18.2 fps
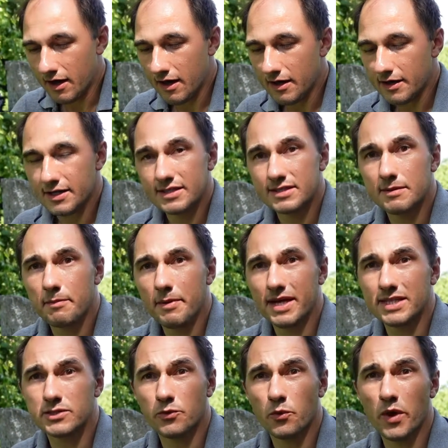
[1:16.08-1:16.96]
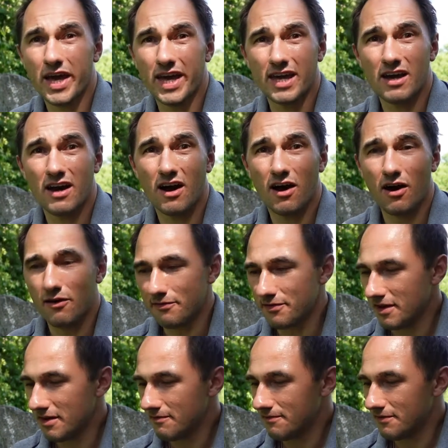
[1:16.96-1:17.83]
is the best way of
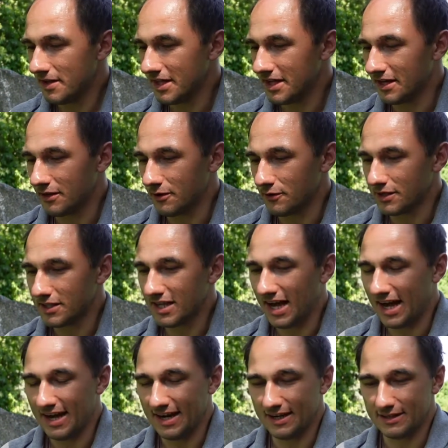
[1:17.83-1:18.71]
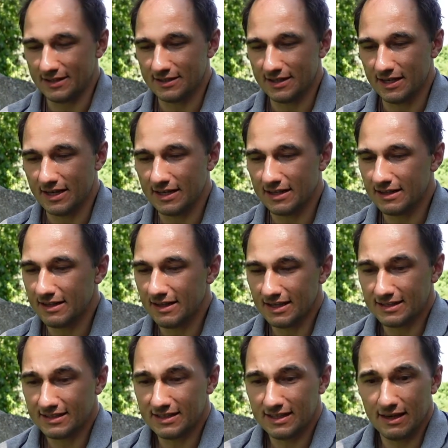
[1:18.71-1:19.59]
inflating your tires, and
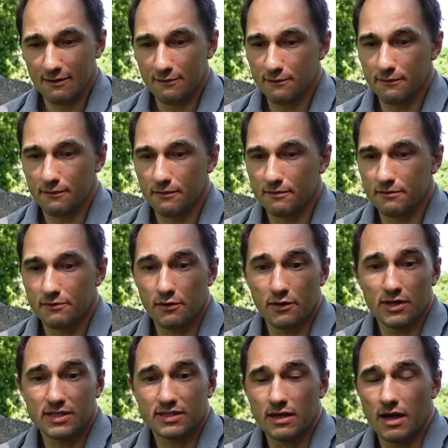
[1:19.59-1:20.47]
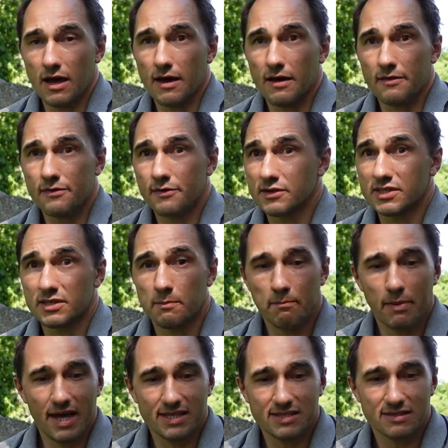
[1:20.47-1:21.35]
let's see if there is a
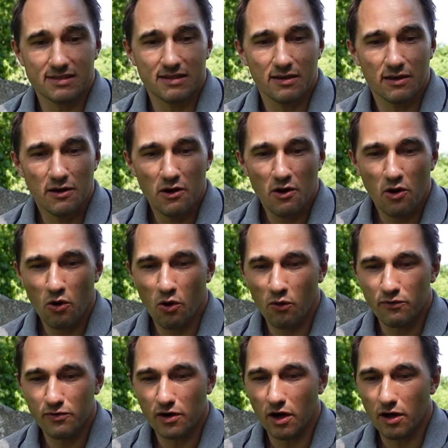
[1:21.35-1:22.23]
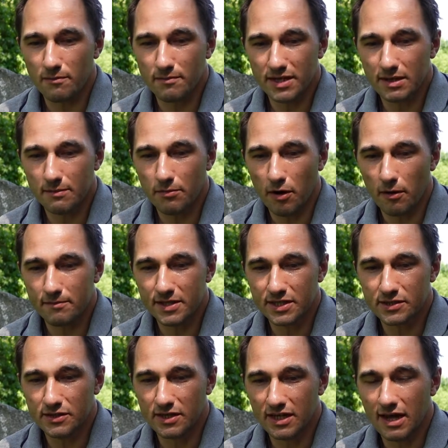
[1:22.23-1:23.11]
best overall mini pump
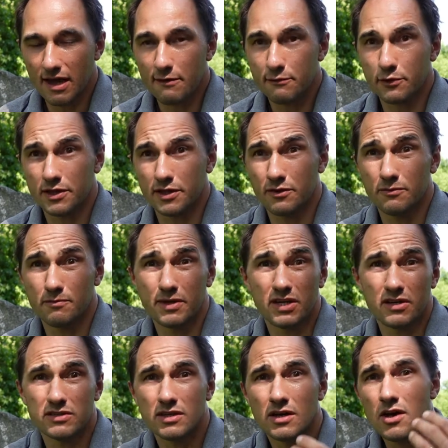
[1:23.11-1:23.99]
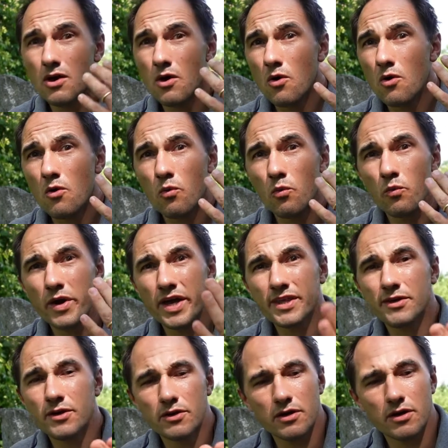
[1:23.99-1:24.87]
that you can have with you, because
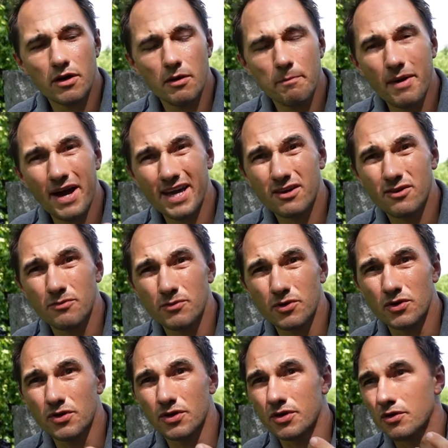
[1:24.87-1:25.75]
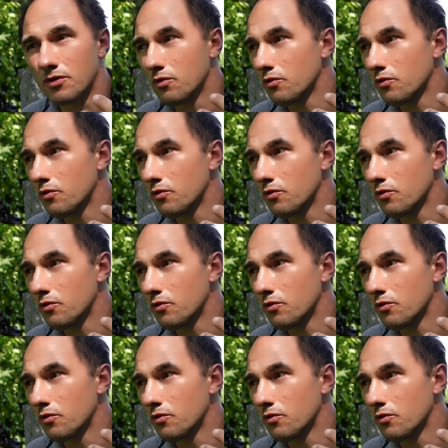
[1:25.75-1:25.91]
when you're a bike commuter,